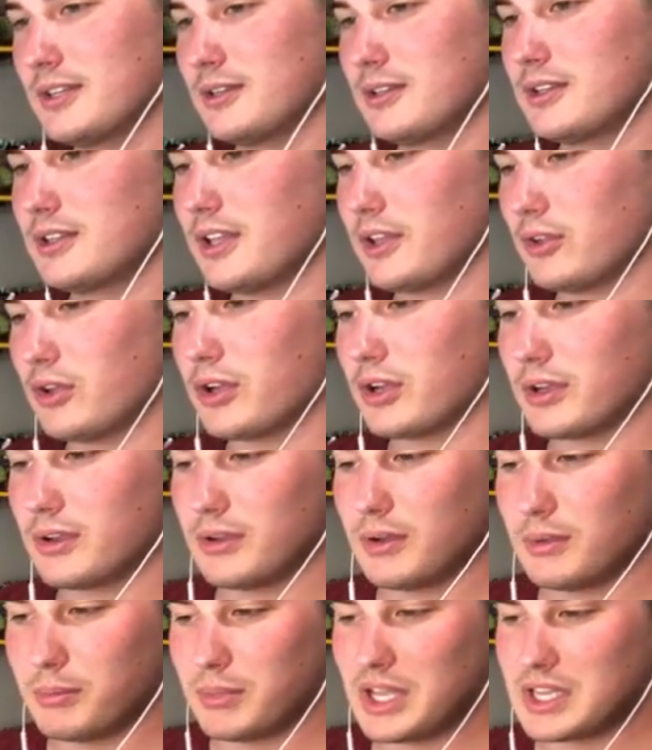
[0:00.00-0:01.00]
they look
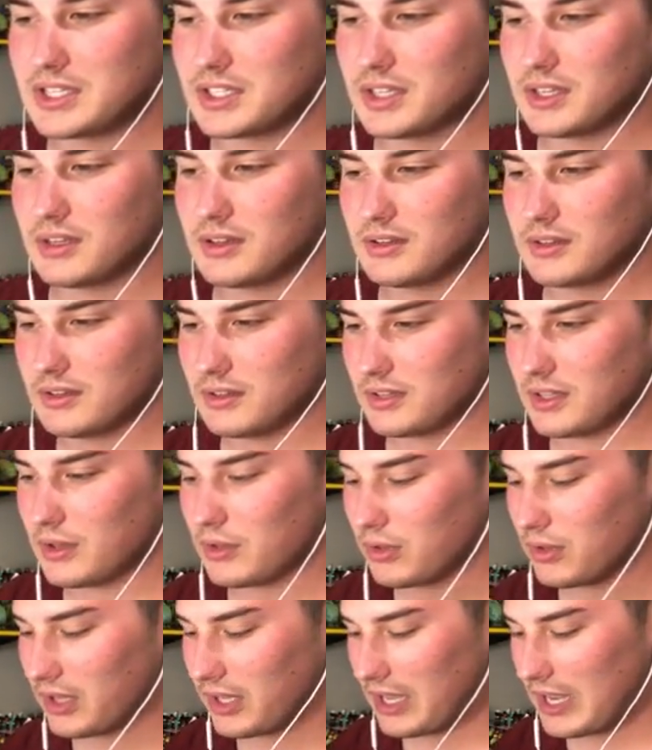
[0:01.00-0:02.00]
amazing. They
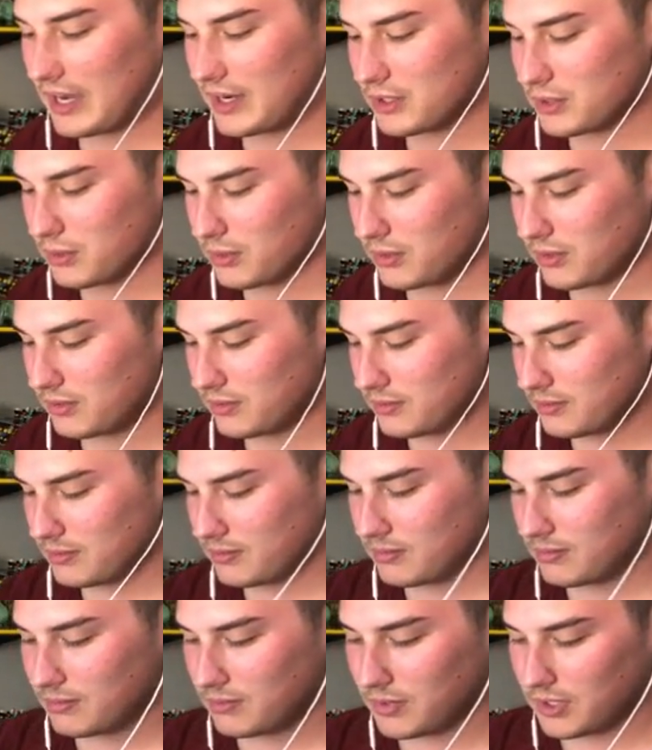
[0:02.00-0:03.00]
look like actual,
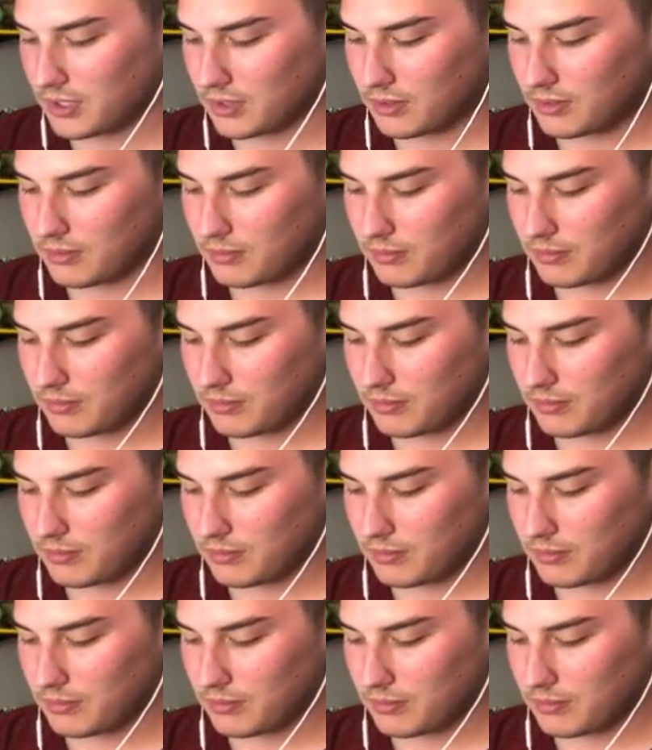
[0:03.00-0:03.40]
you know,